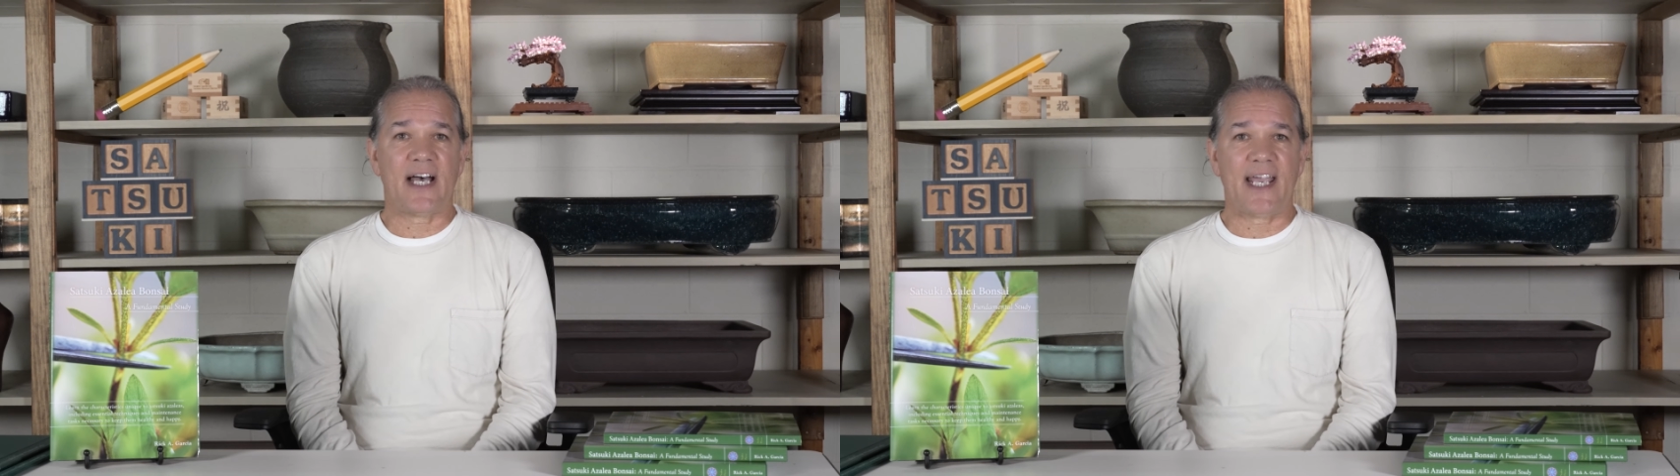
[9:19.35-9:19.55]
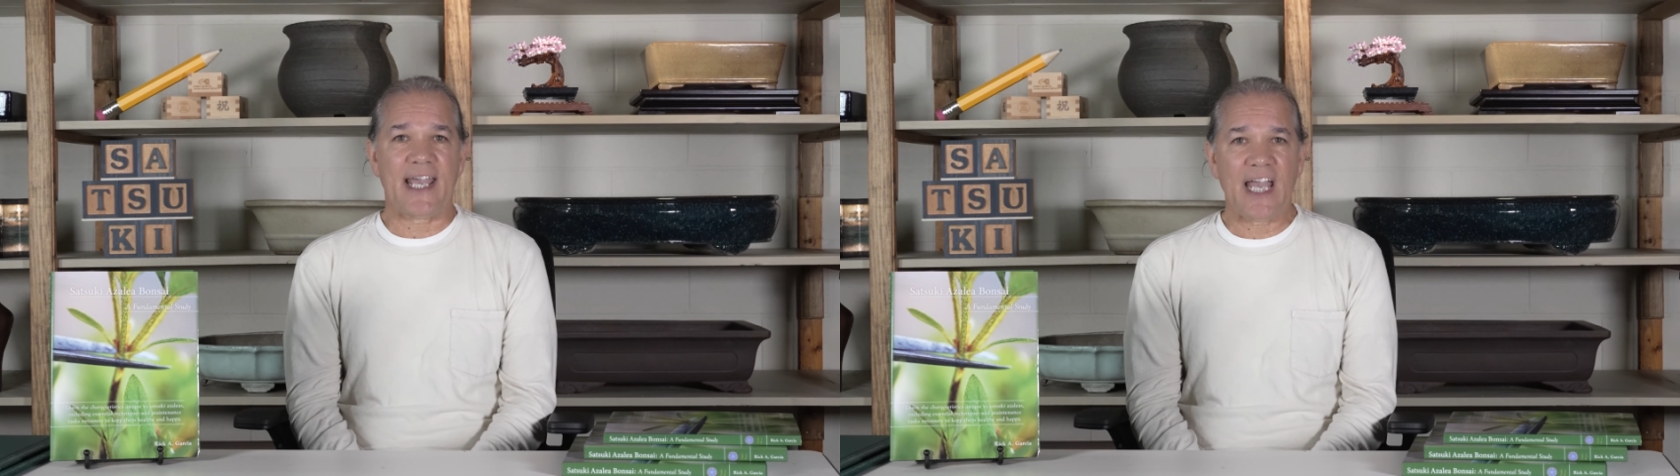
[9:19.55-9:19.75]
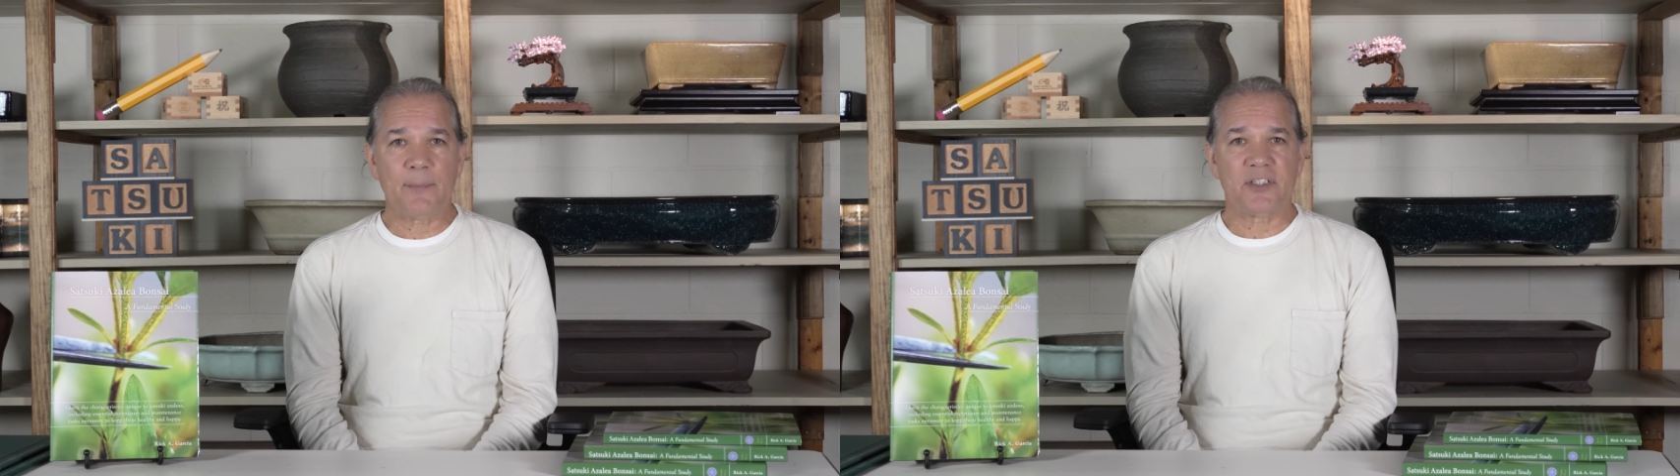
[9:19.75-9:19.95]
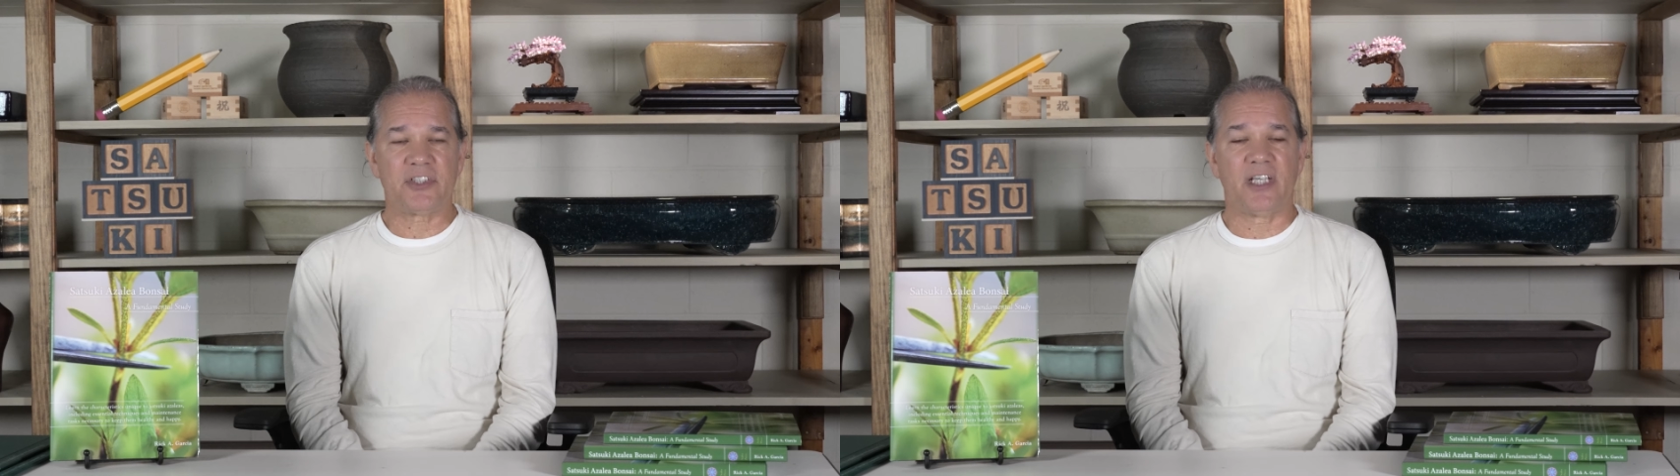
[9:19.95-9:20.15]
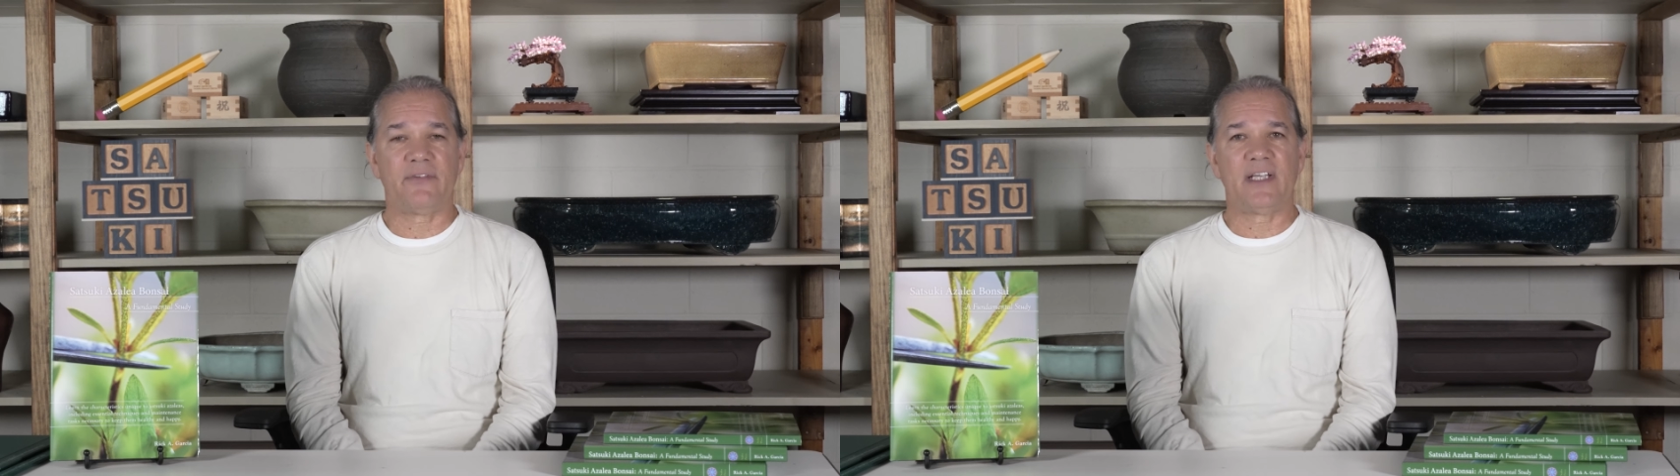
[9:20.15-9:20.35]
I am
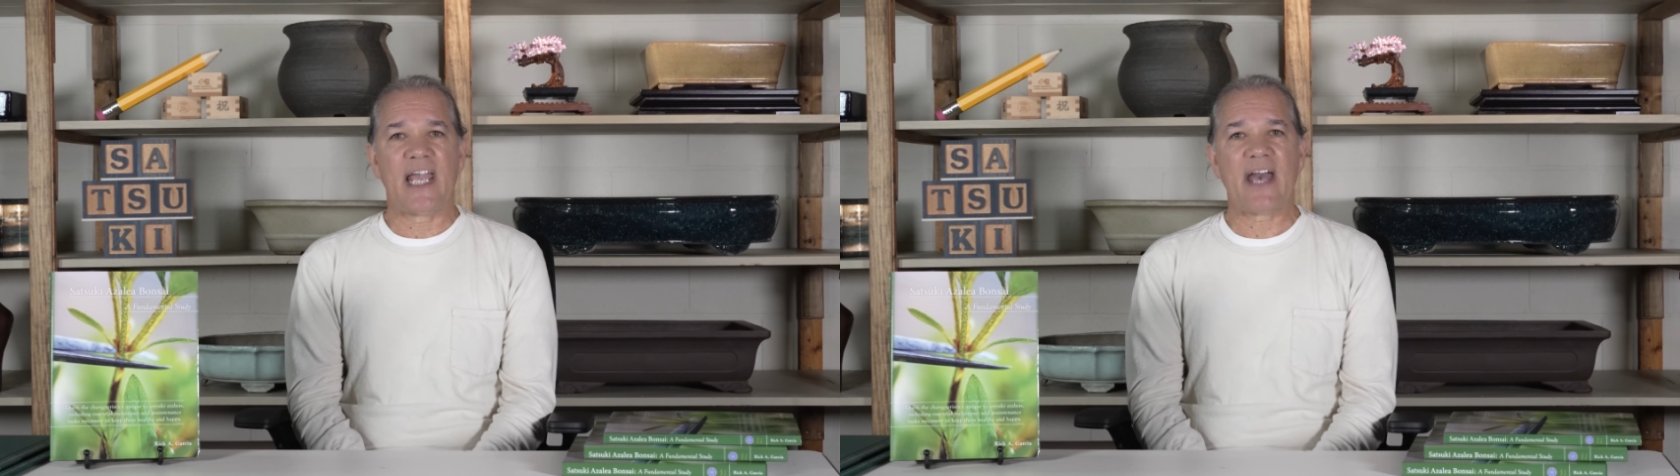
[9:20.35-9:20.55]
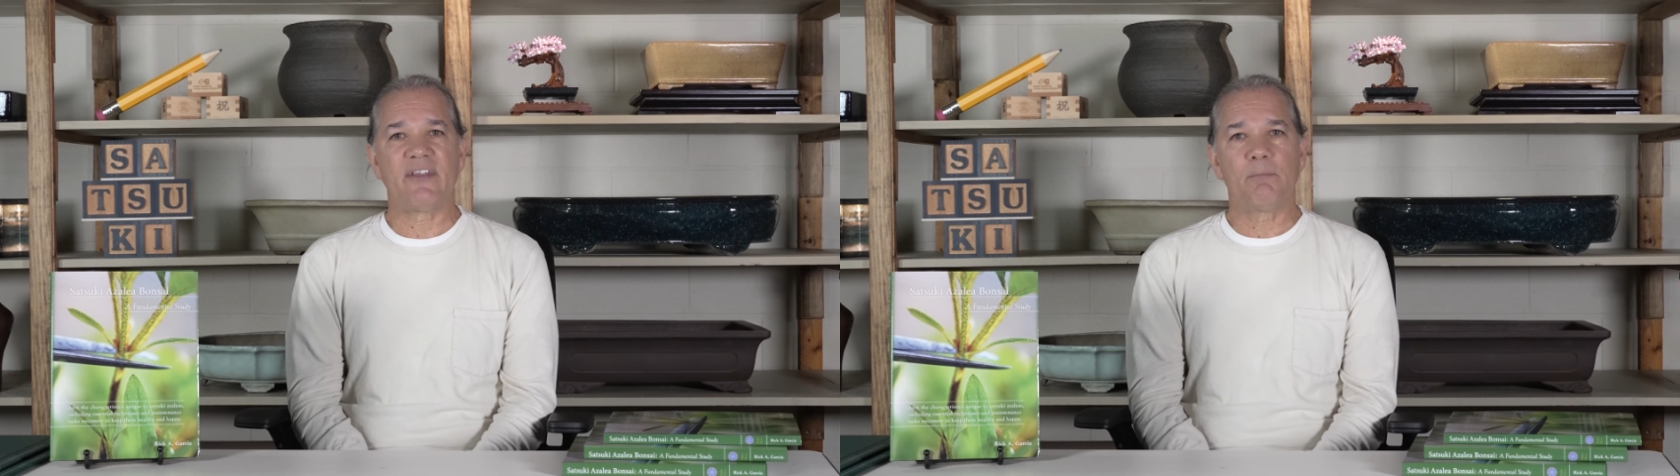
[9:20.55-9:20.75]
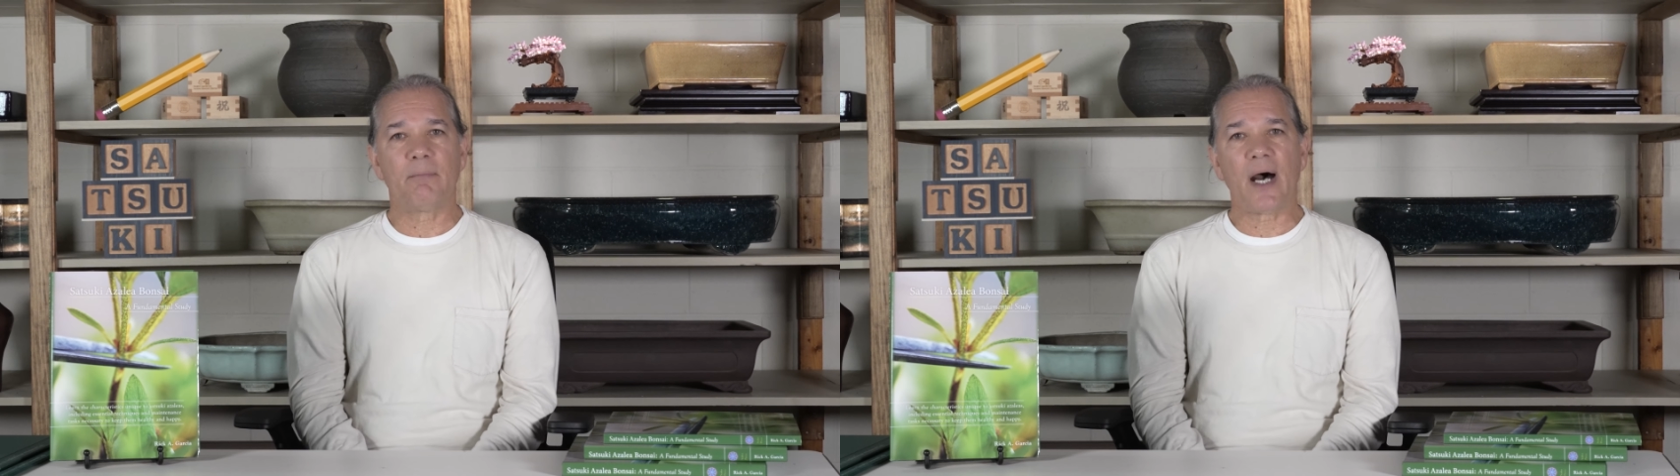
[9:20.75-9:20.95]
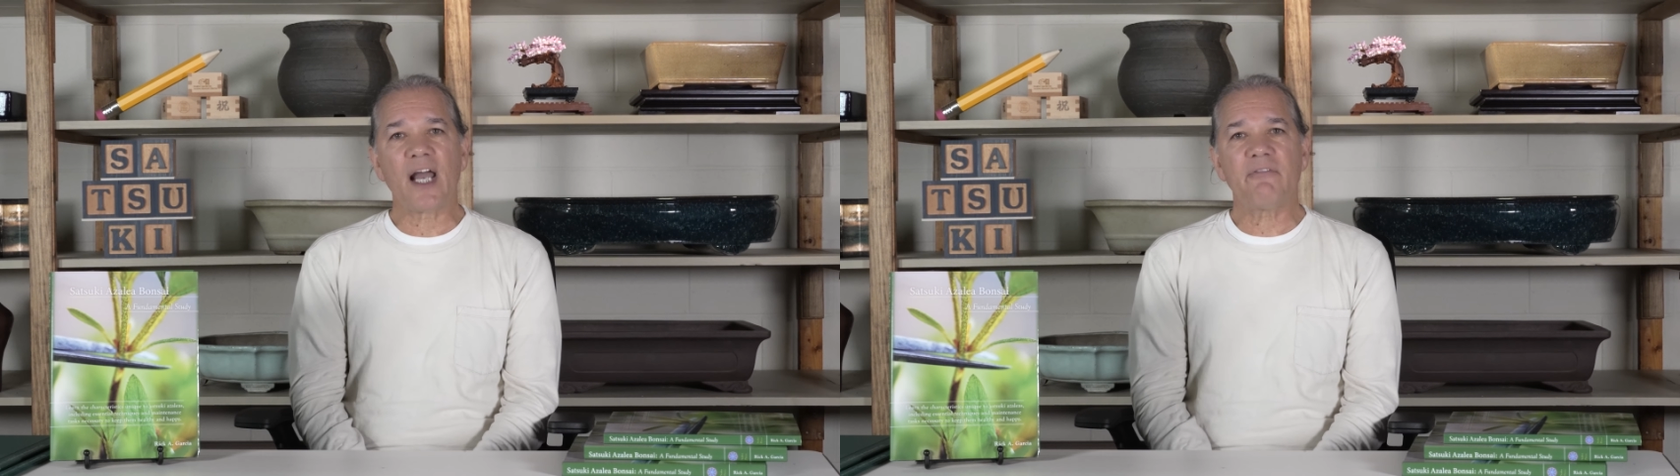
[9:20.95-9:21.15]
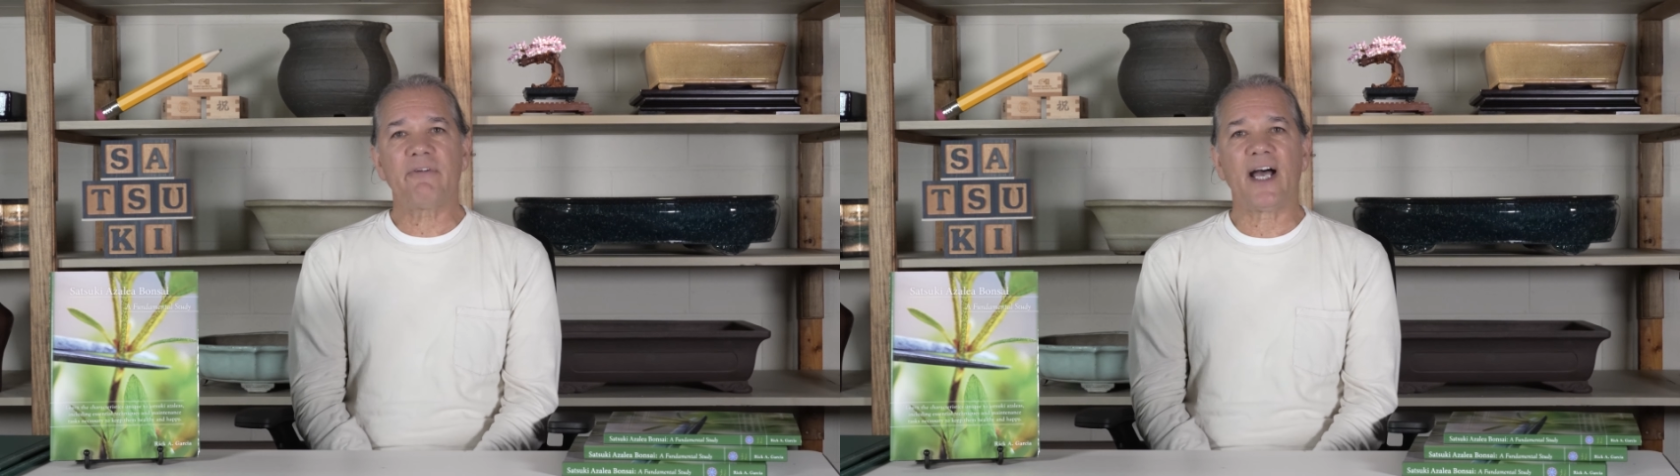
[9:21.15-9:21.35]
achieving having
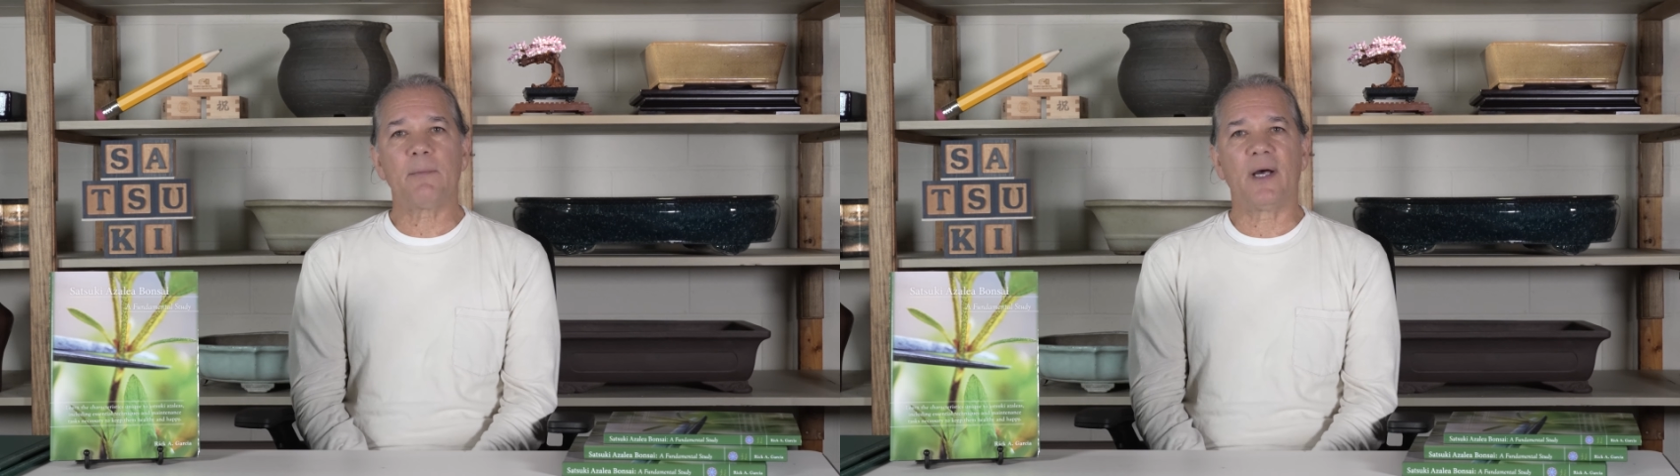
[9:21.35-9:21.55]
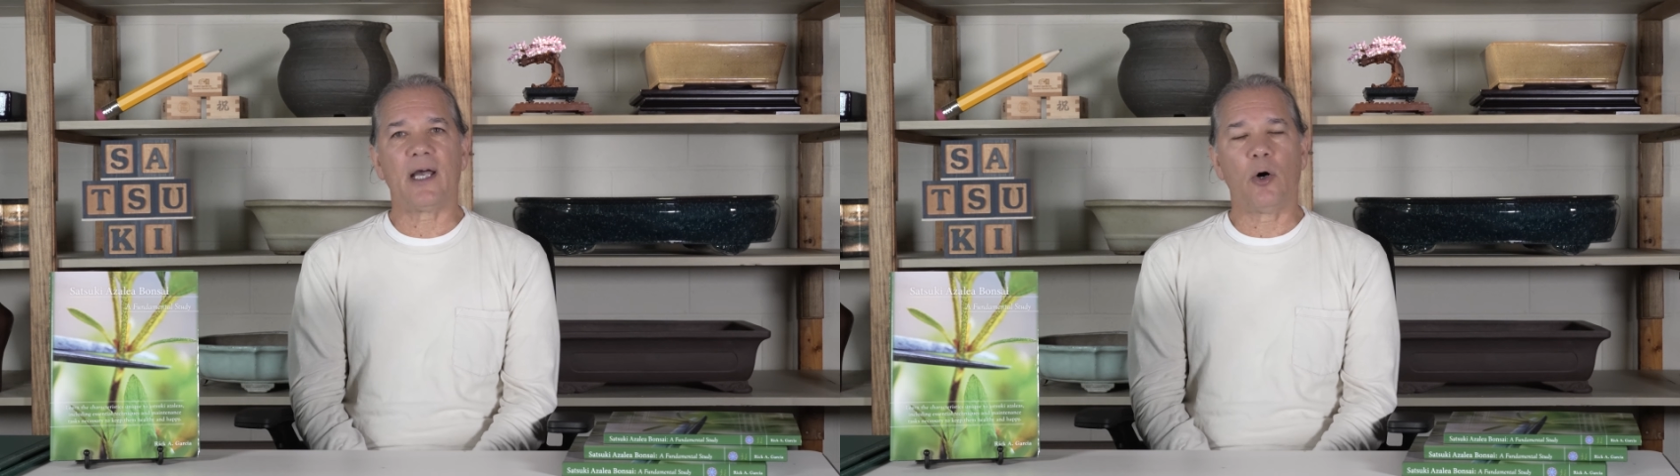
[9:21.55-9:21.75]
modified my